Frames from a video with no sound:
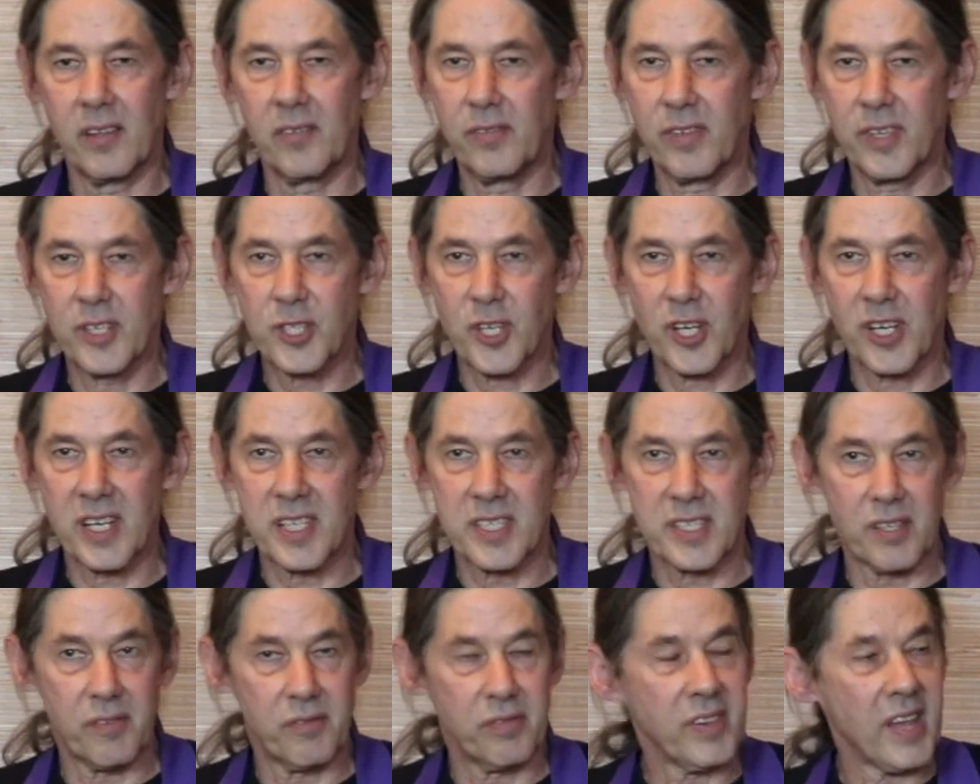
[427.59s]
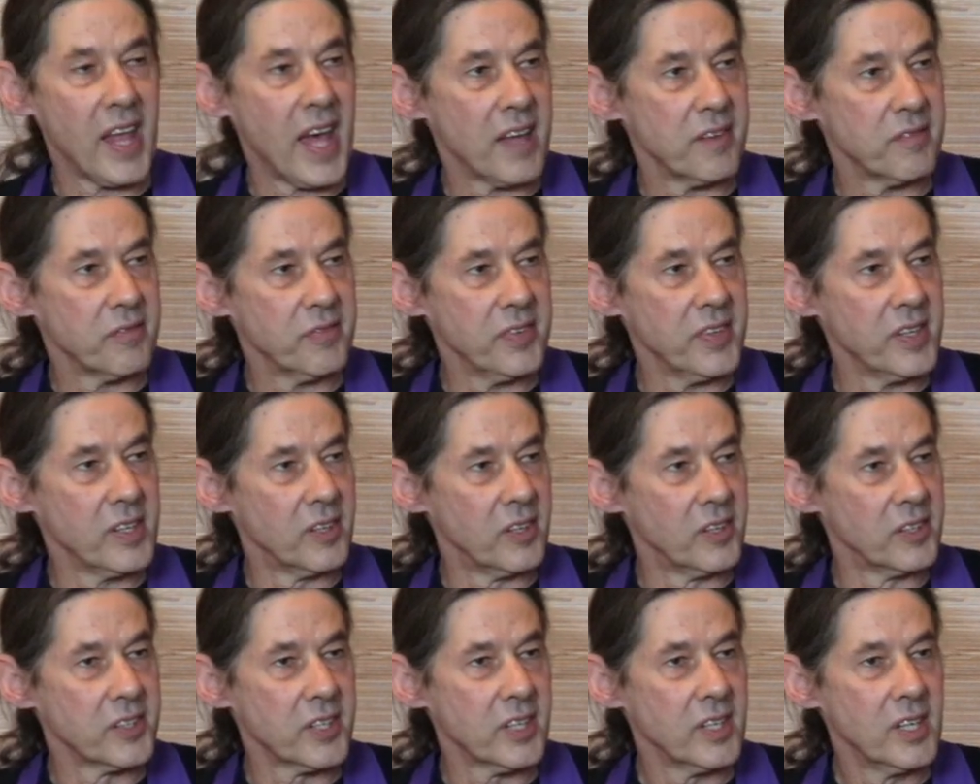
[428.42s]
vision as a flat
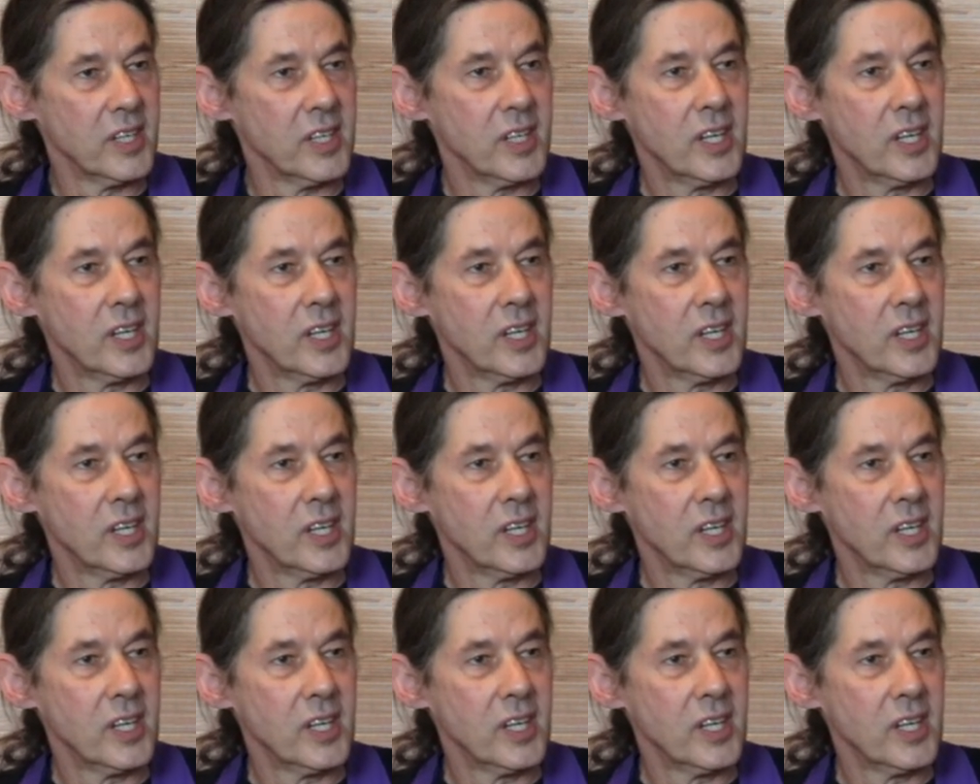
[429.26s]
field